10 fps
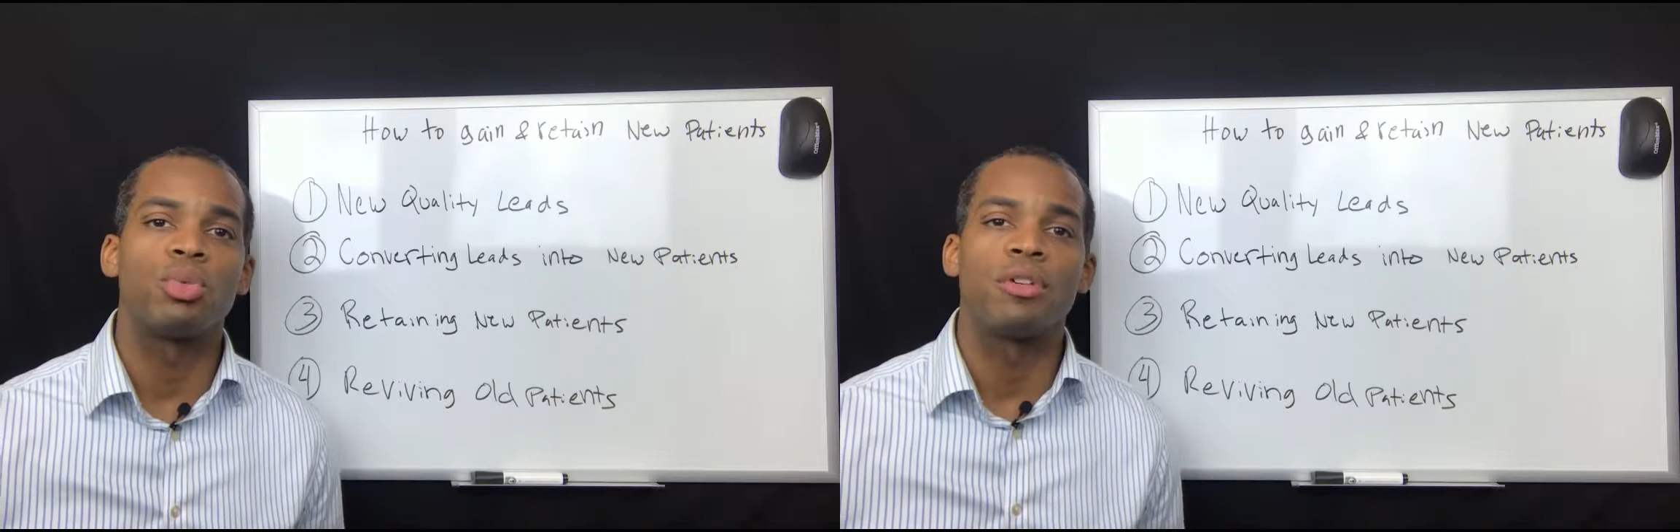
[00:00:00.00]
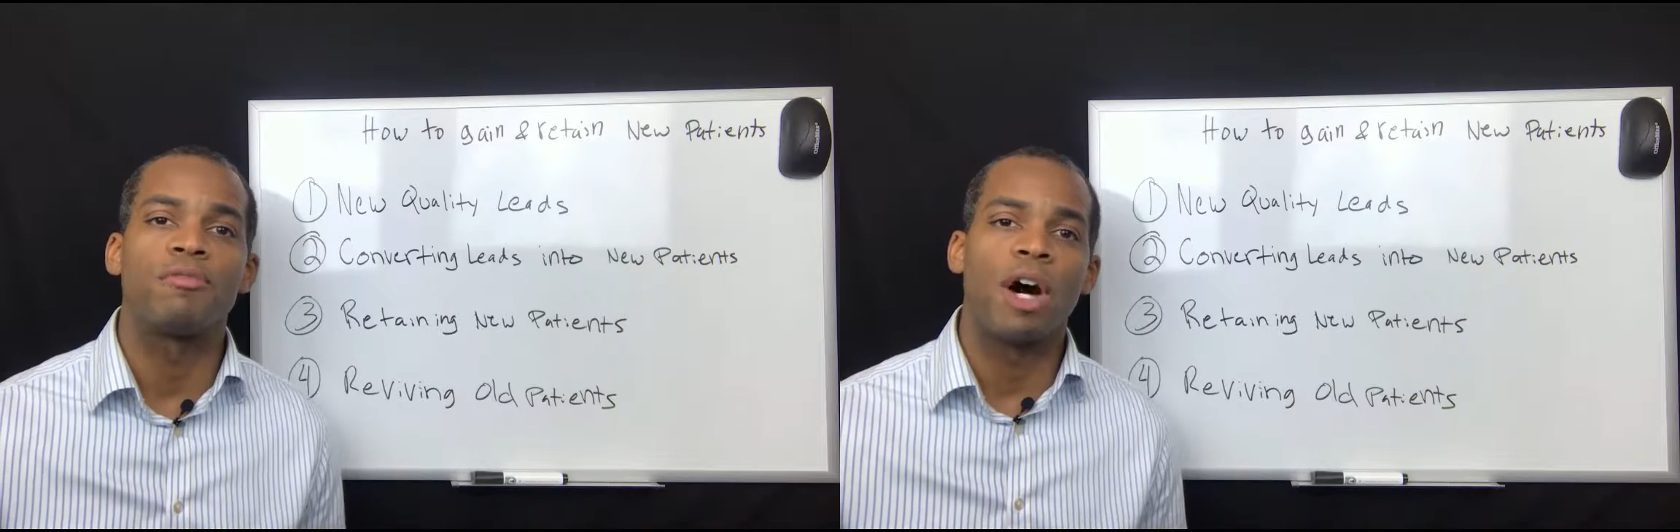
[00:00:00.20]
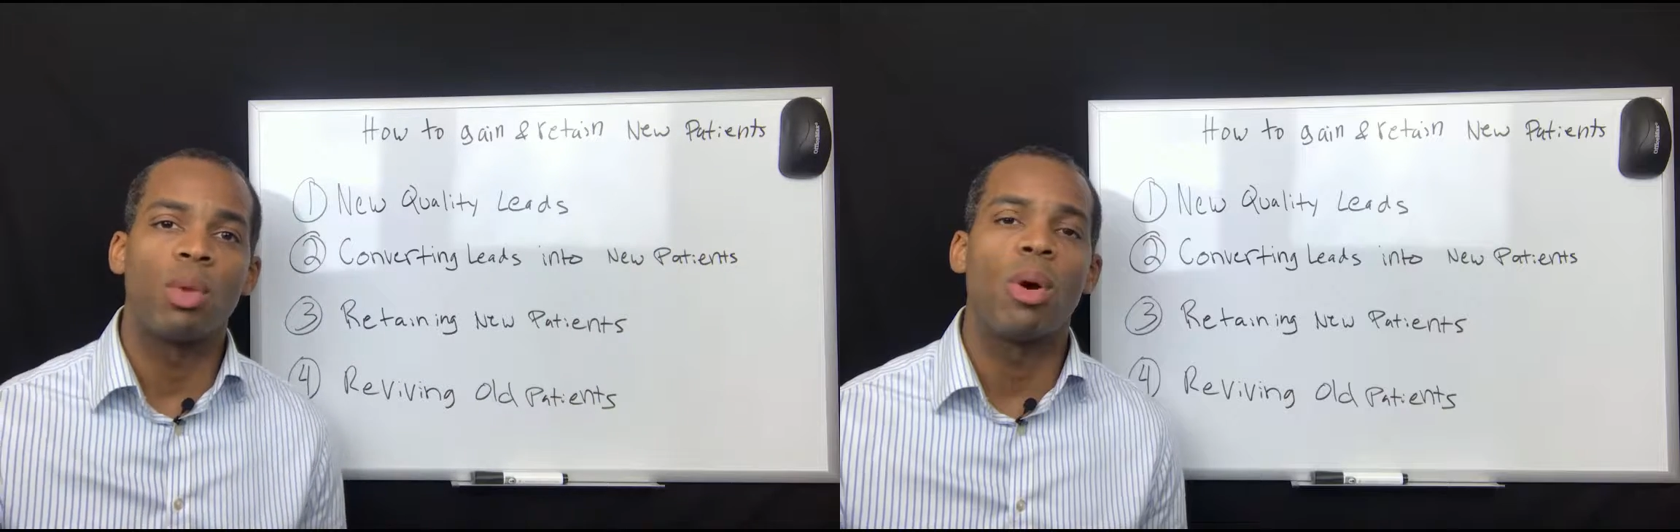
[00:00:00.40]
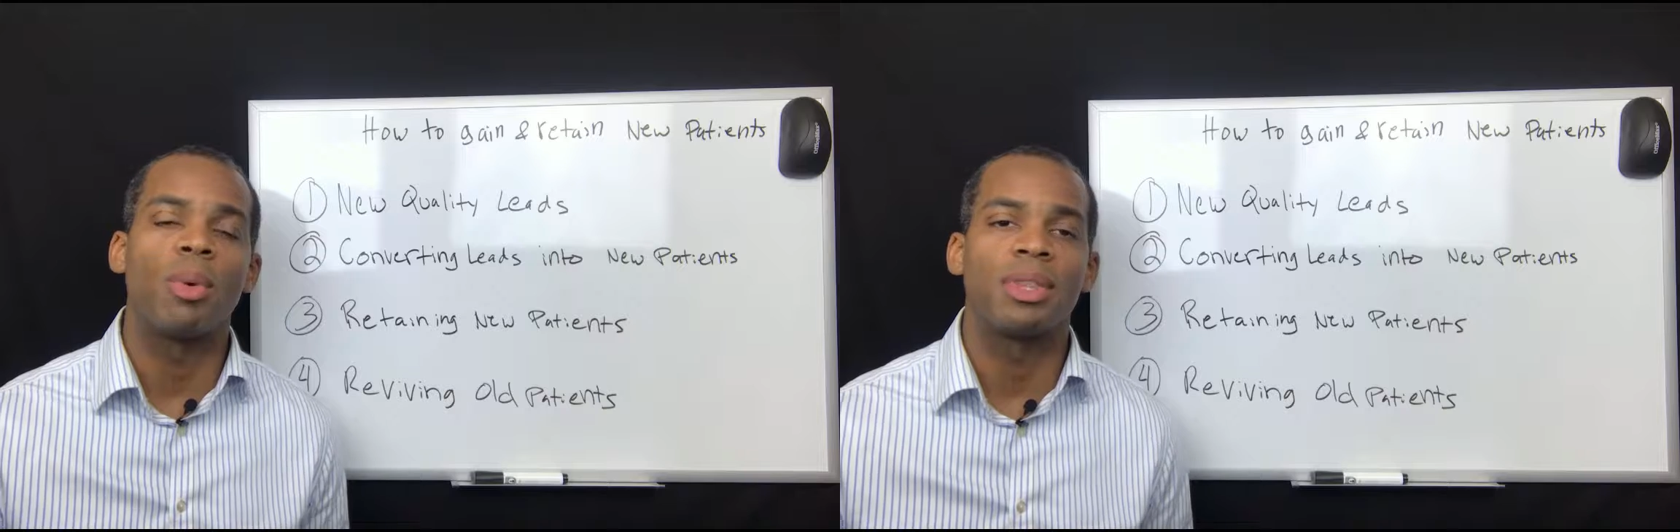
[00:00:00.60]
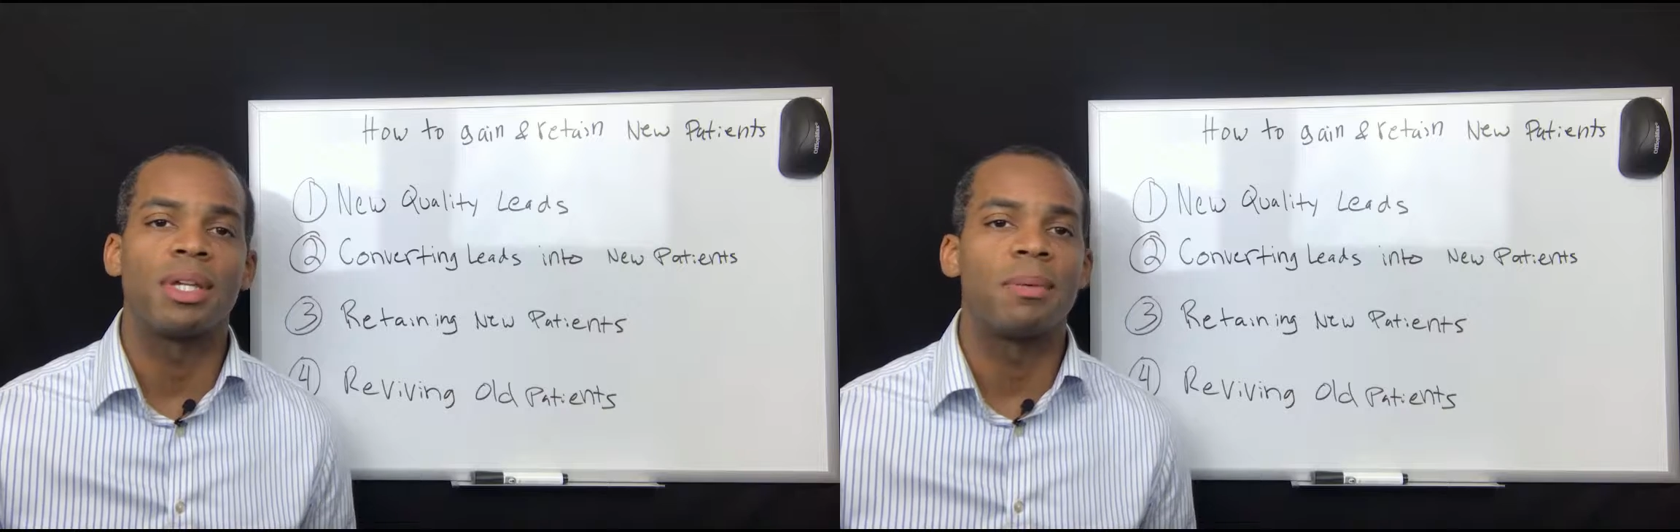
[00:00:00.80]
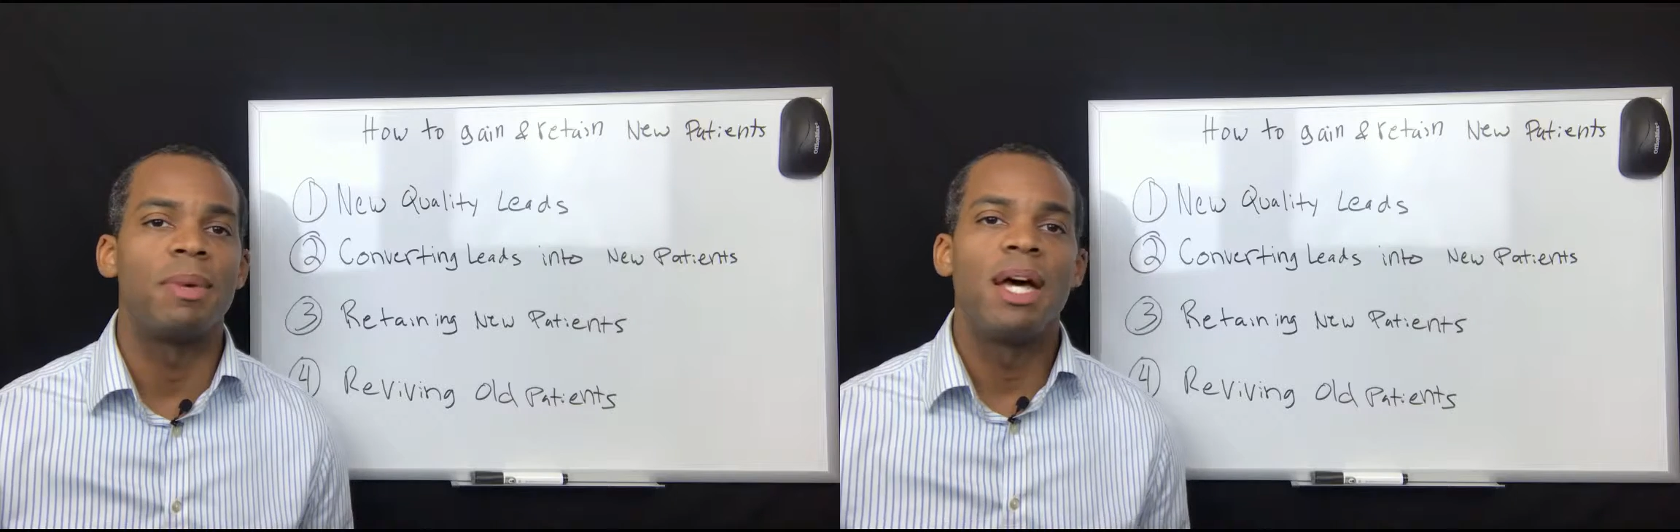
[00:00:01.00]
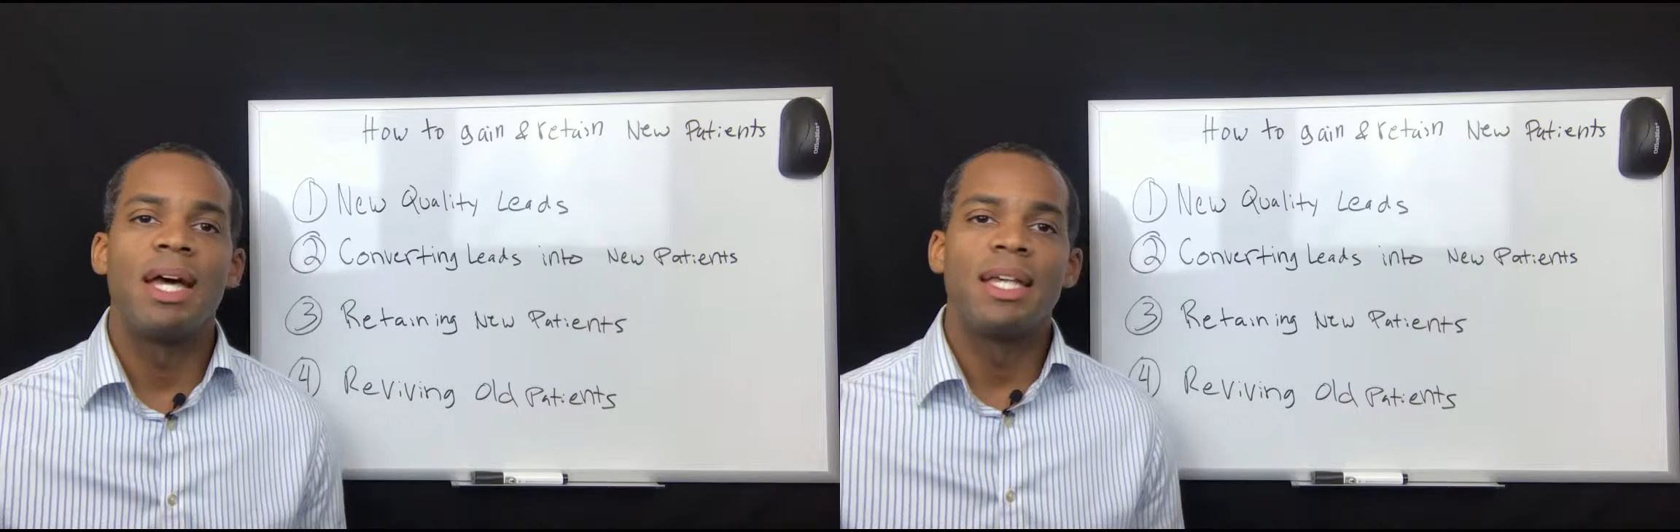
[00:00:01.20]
who can follow up with them,